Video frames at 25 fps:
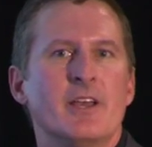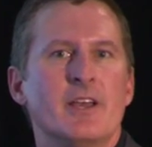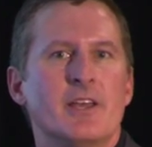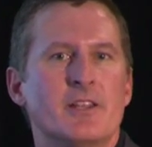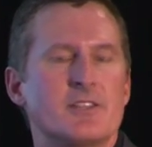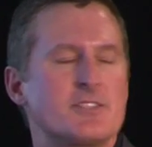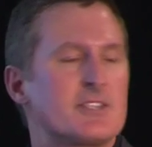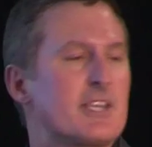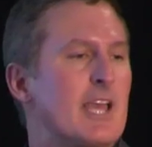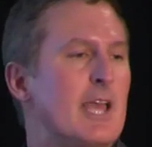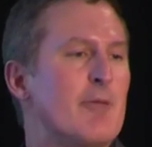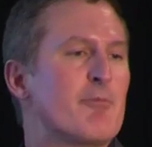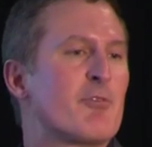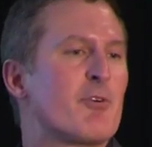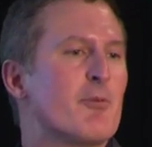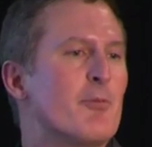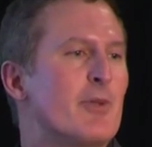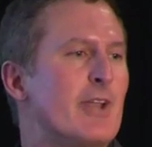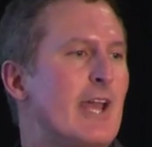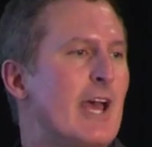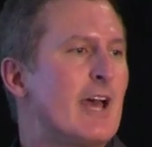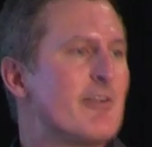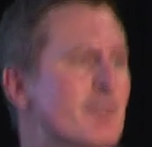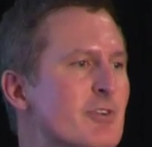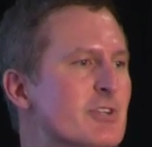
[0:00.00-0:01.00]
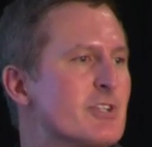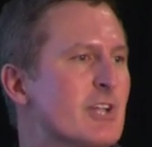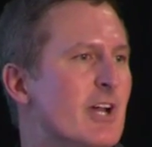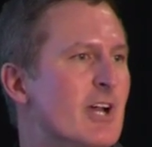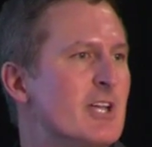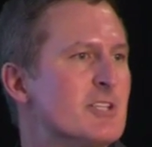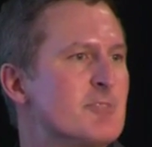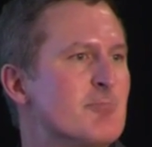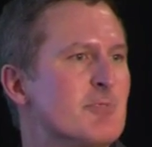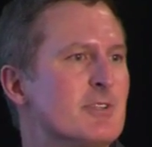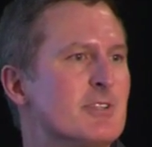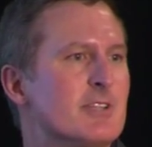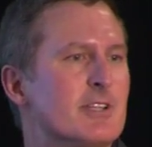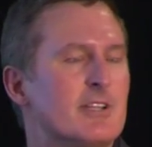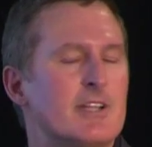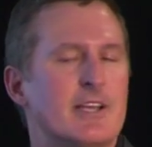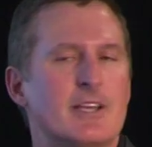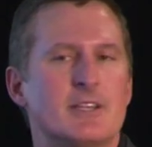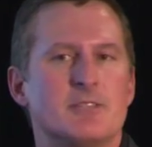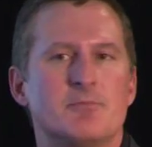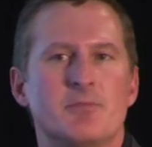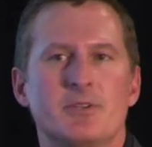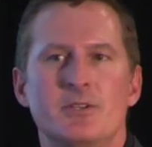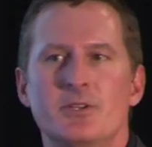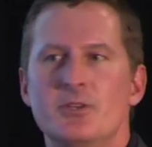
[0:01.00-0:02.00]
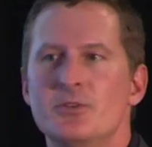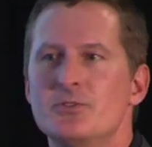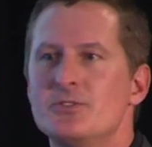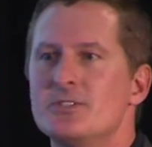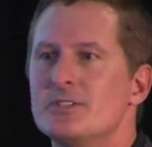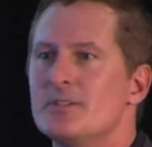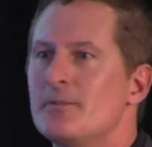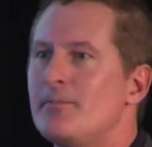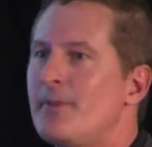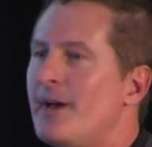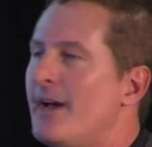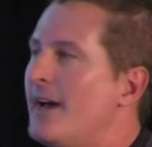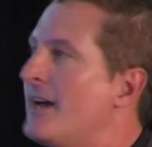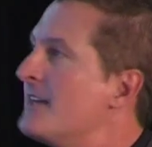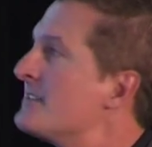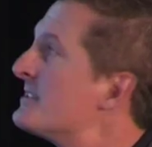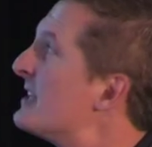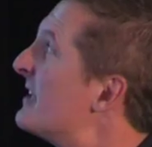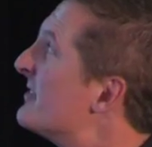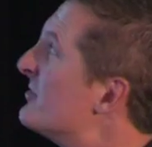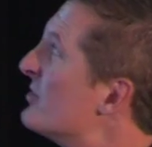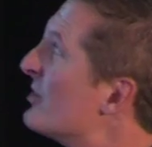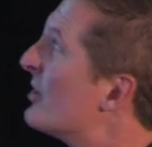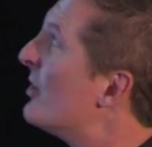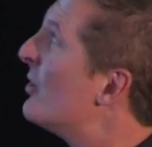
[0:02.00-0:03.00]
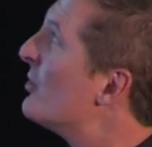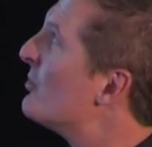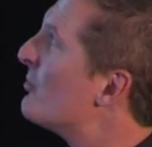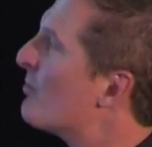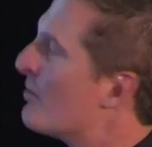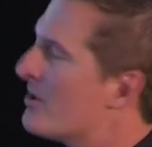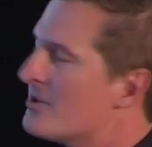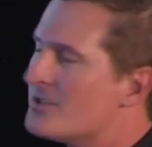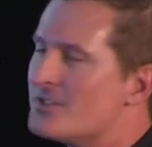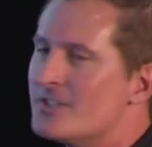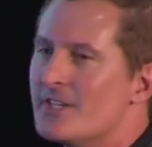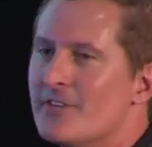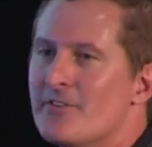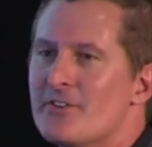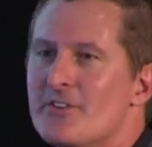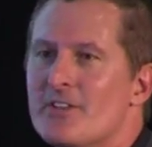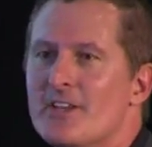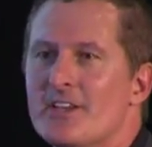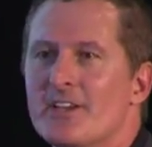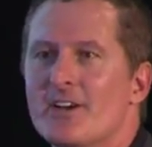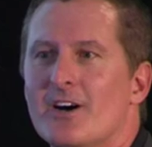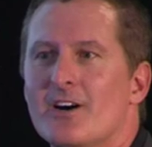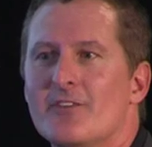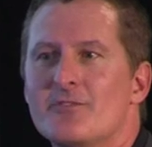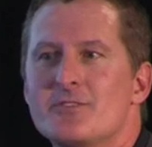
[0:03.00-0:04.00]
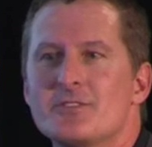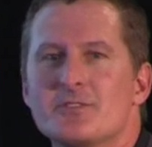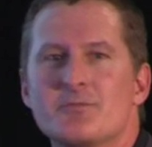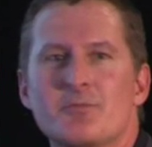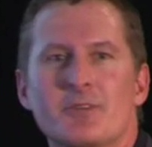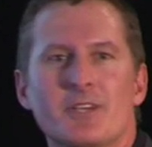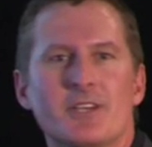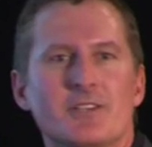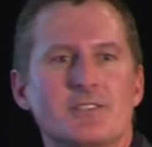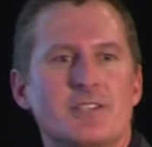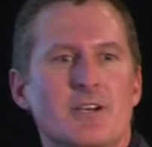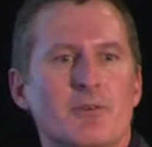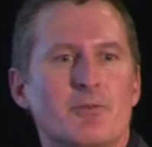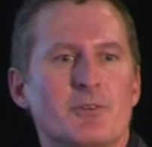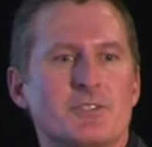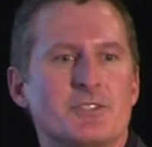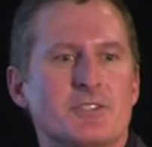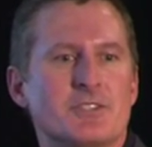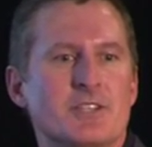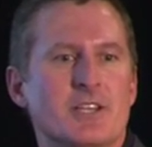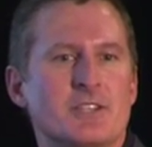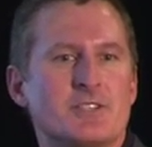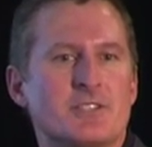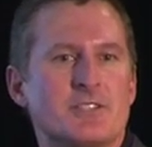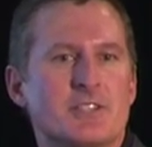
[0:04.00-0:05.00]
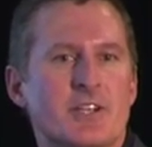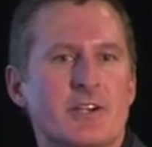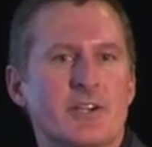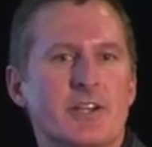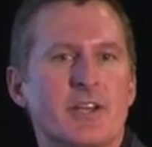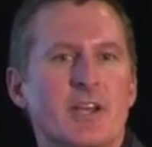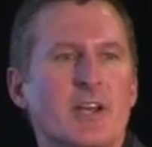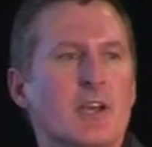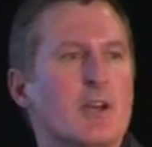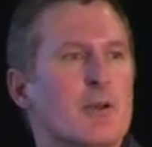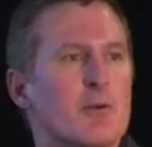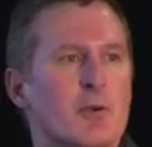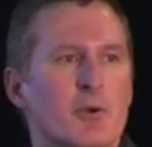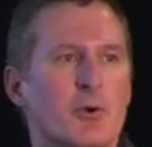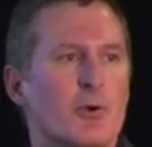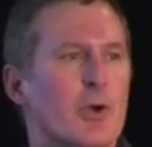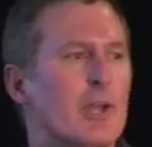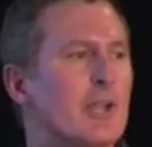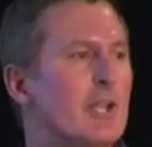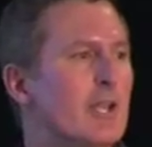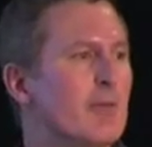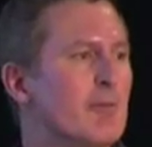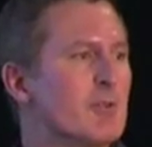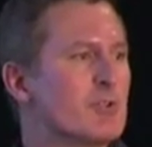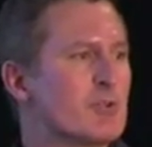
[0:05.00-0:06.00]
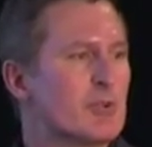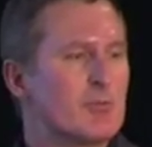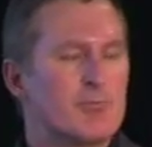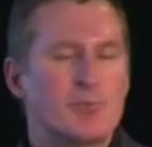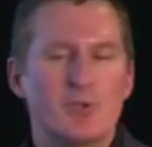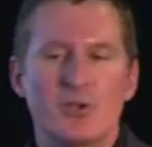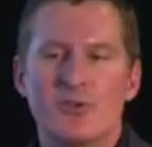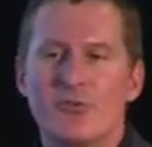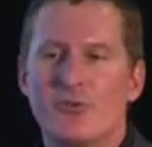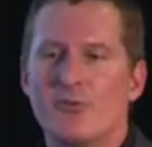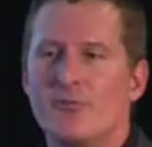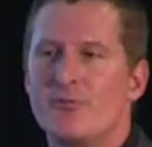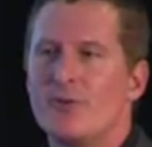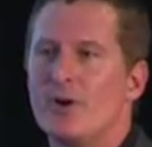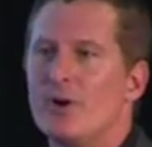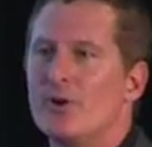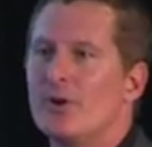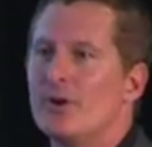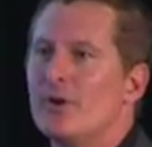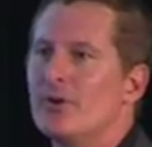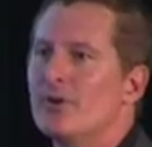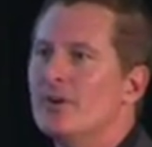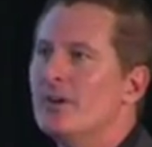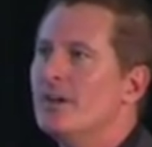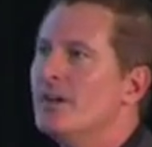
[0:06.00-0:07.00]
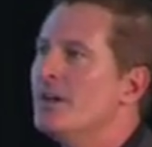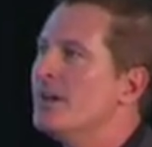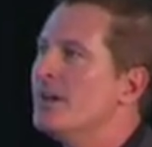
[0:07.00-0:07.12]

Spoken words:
This came from an advertisement that has been used in the past. I took all the words and everything off just because that wasn't necessary. Great imagery, beautiful photo.